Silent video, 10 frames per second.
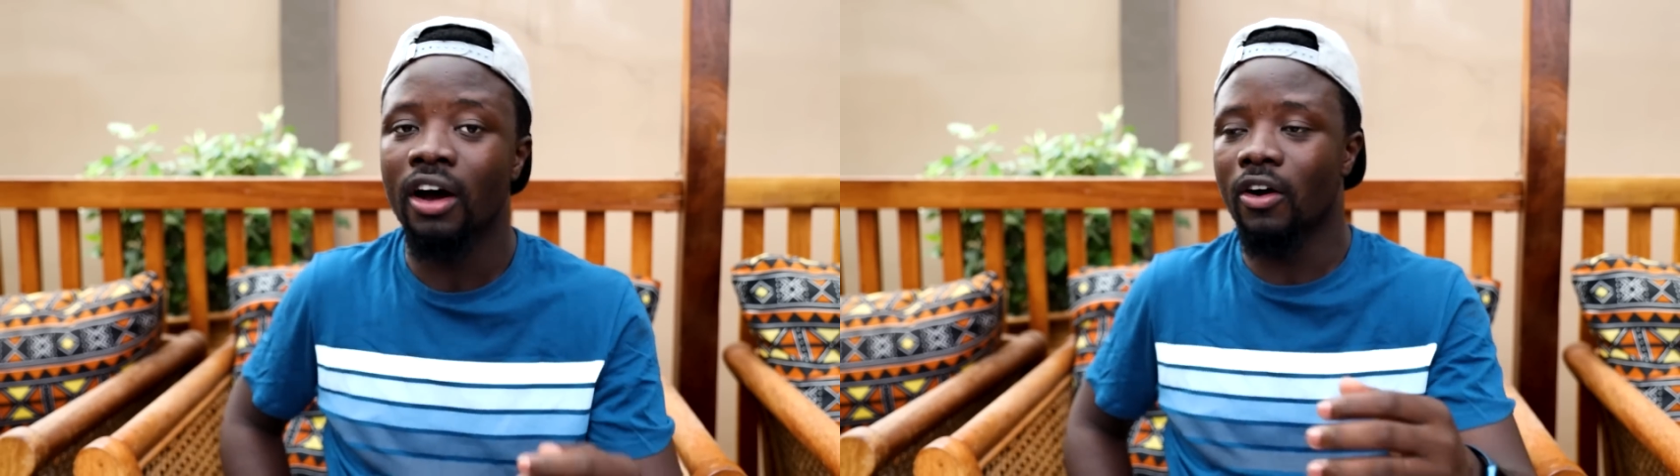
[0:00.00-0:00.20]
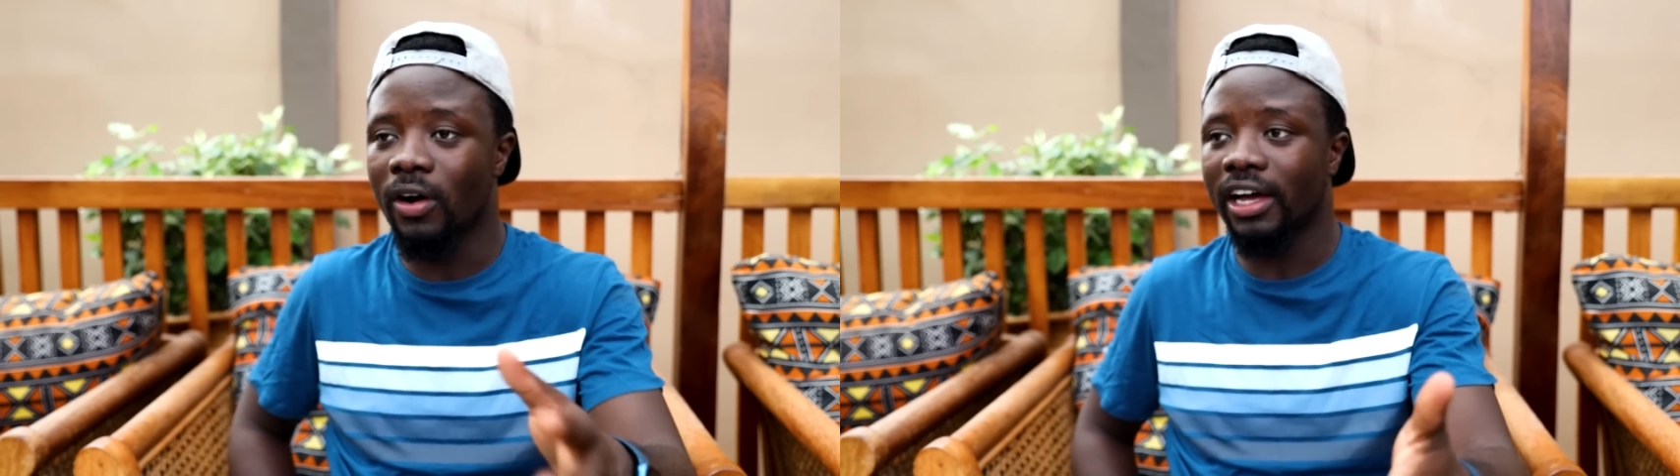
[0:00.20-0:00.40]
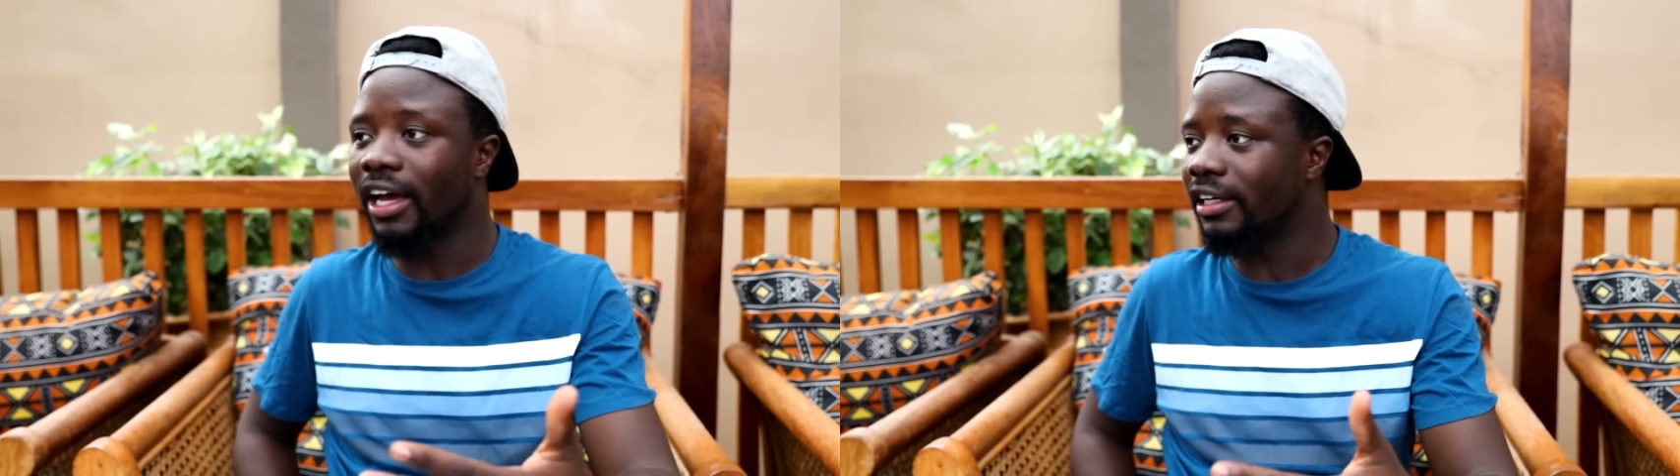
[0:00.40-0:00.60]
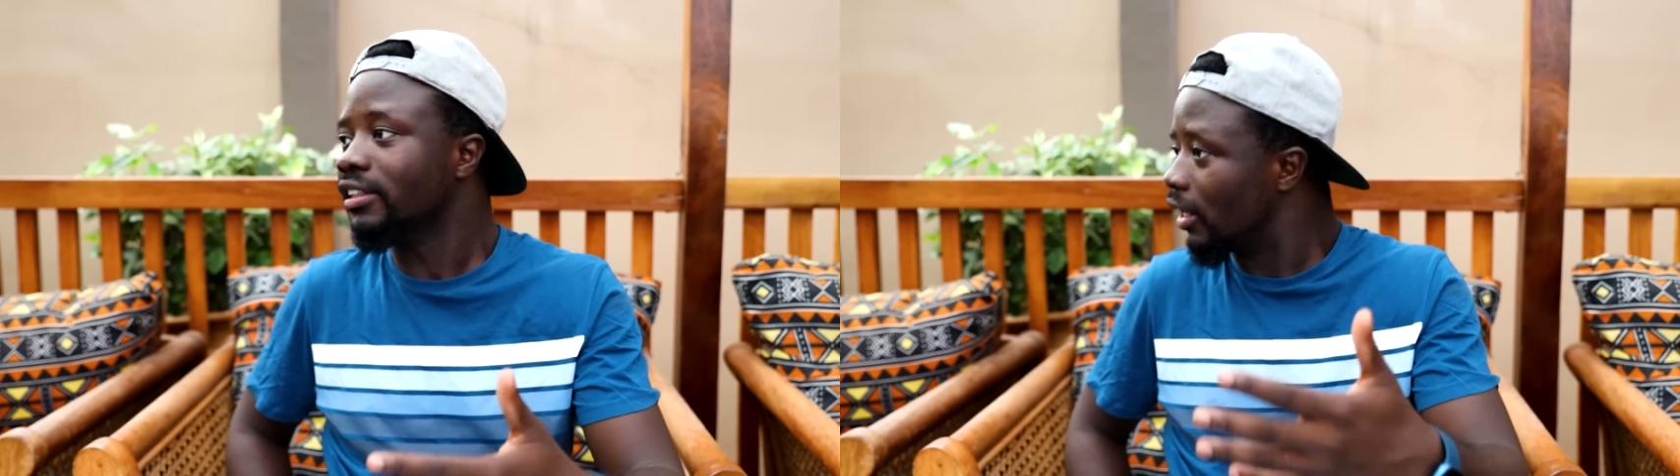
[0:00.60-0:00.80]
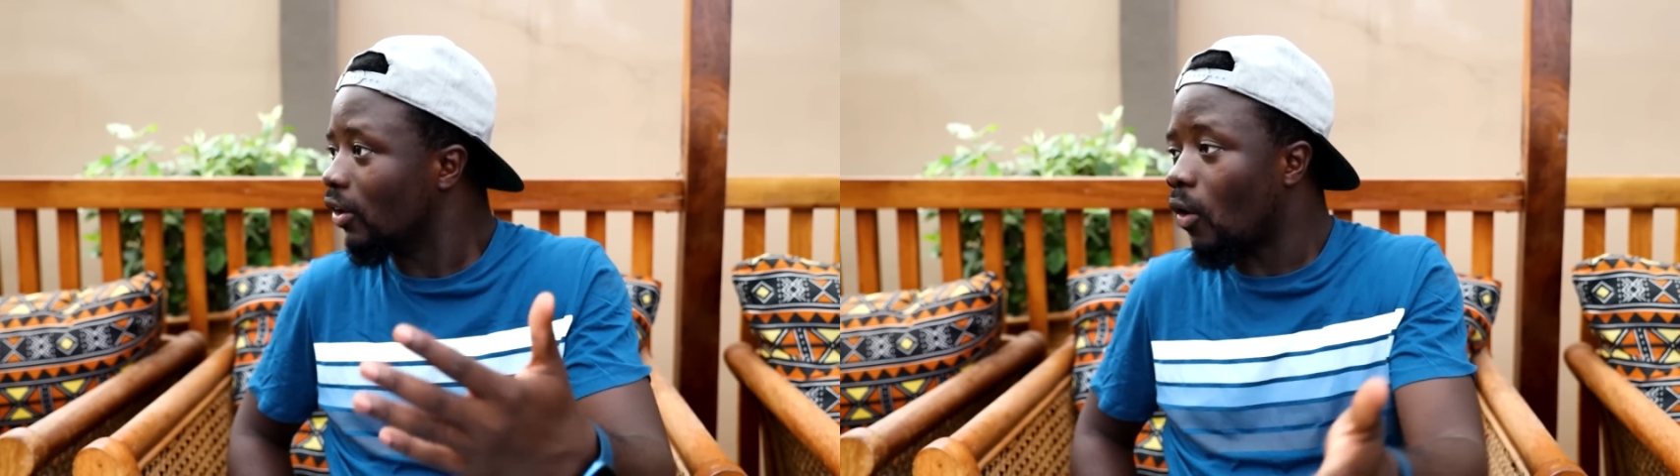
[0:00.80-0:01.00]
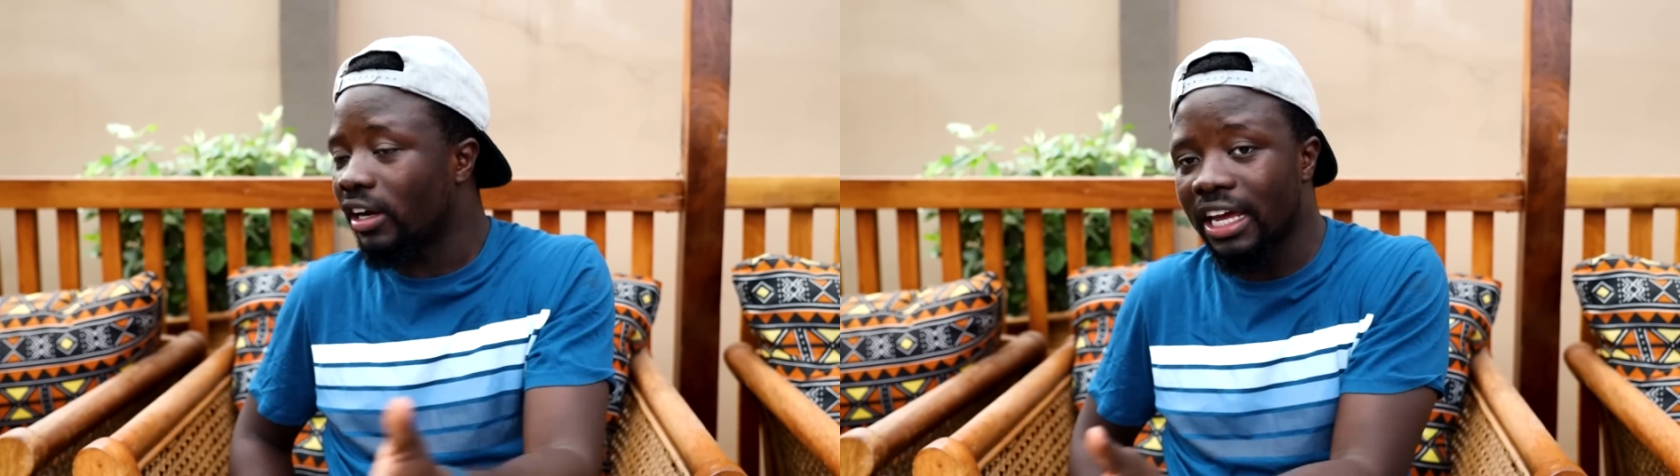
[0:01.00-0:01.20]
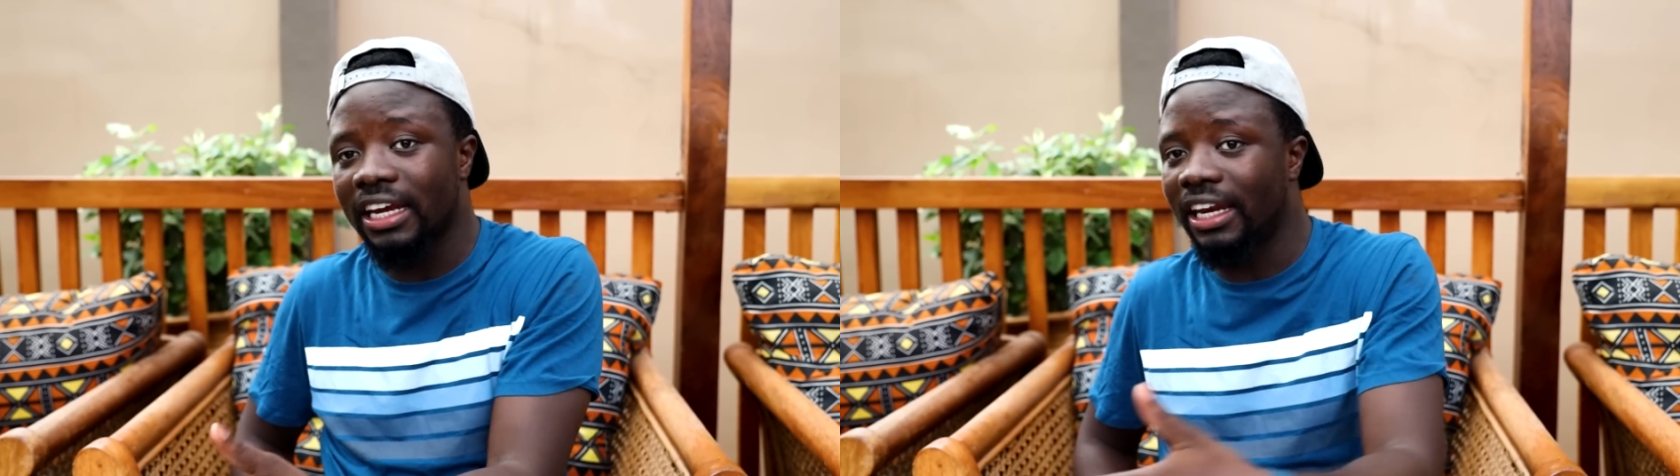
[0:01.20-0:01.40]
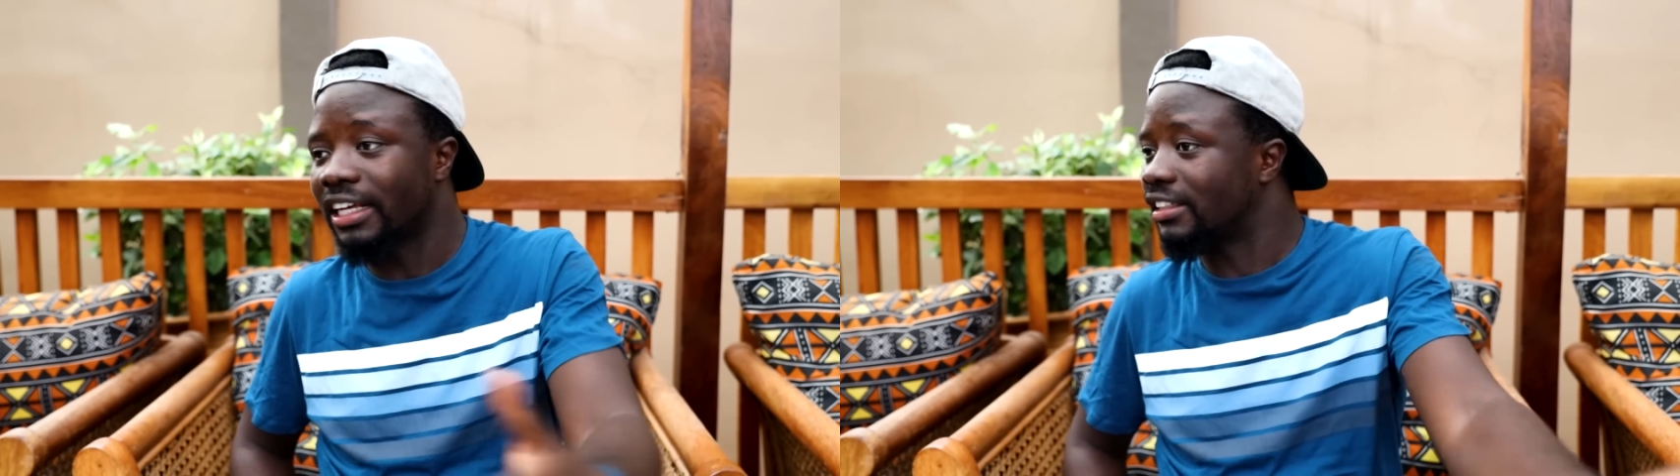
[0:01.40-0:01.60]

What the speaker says: Okay. Or dead there,